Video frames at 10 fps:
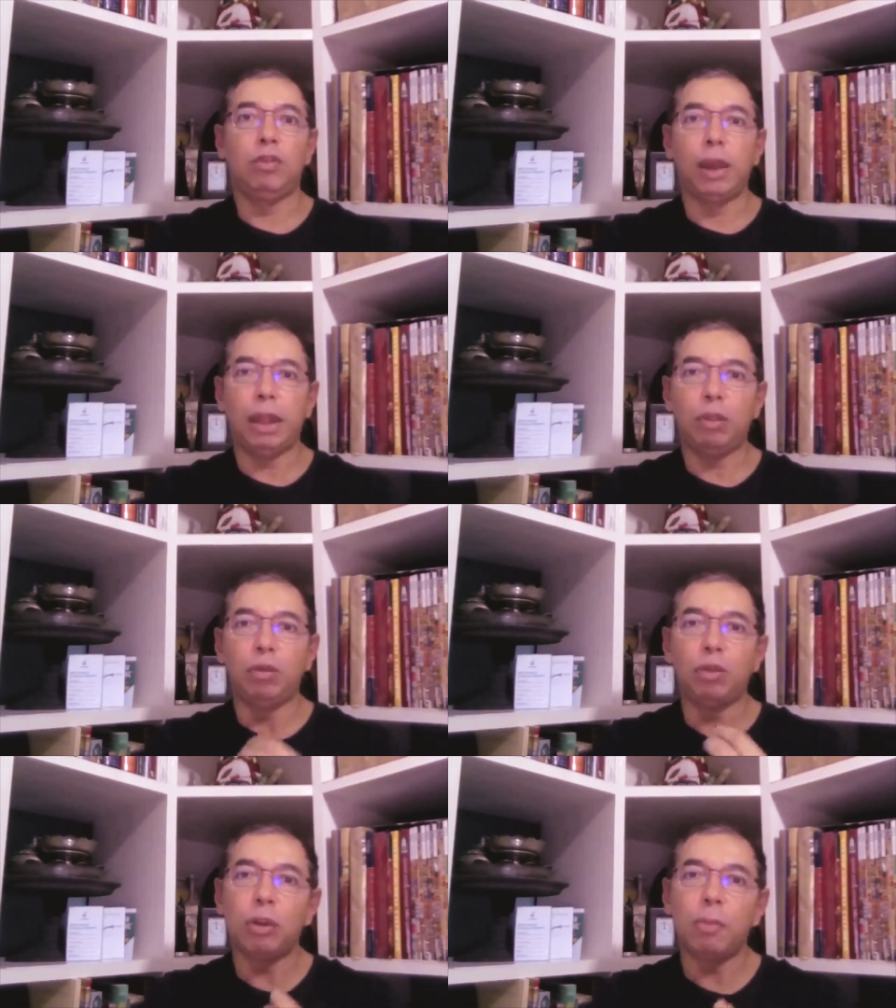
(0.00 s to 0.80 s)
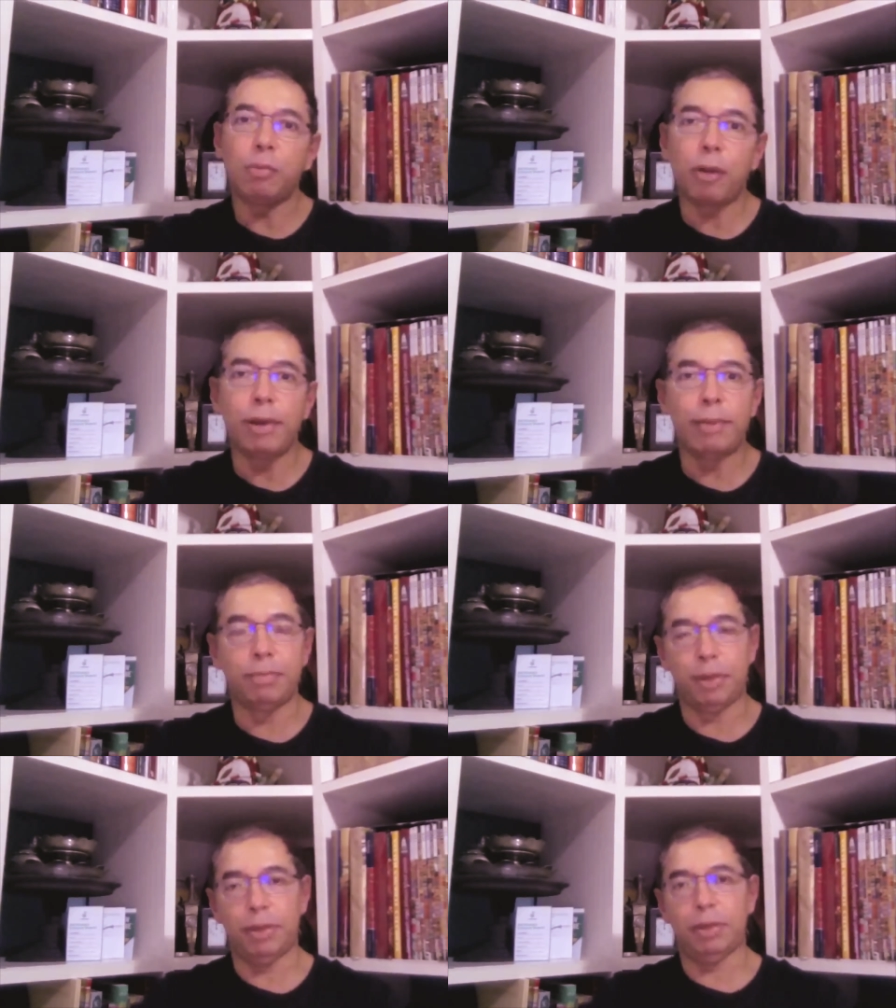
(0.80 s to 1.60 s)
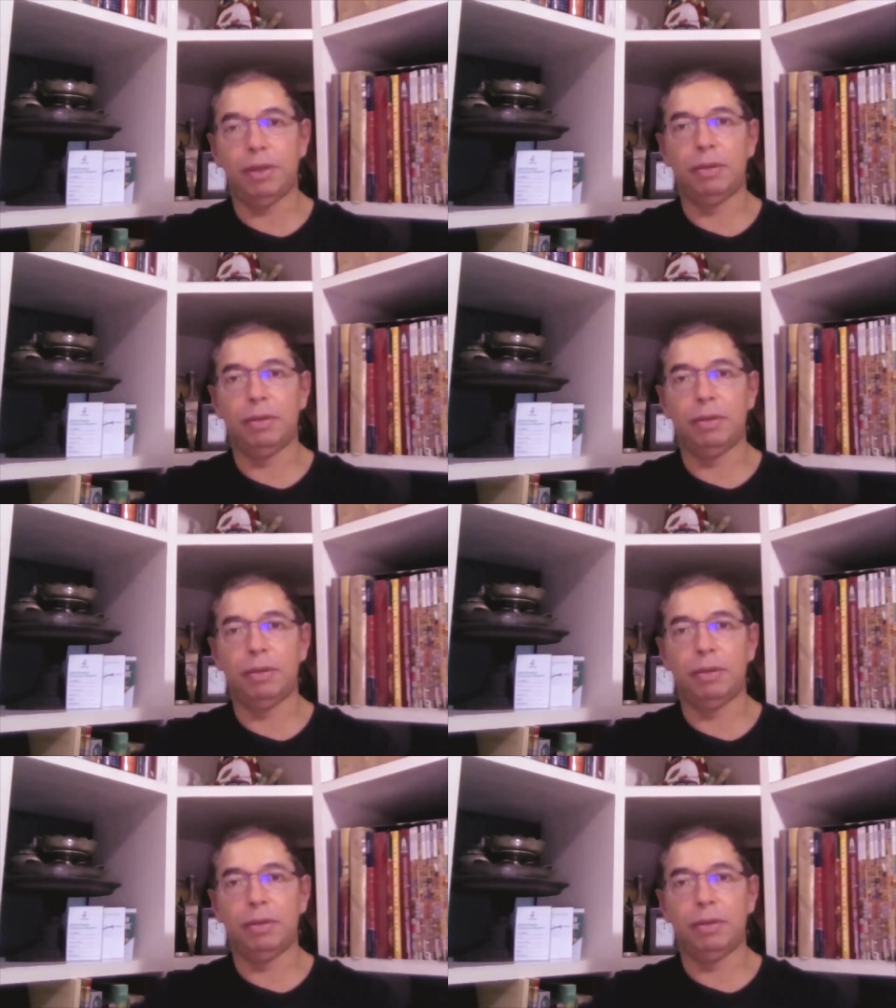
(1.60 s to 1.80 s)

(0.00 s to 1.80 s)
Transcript: you like to solve problems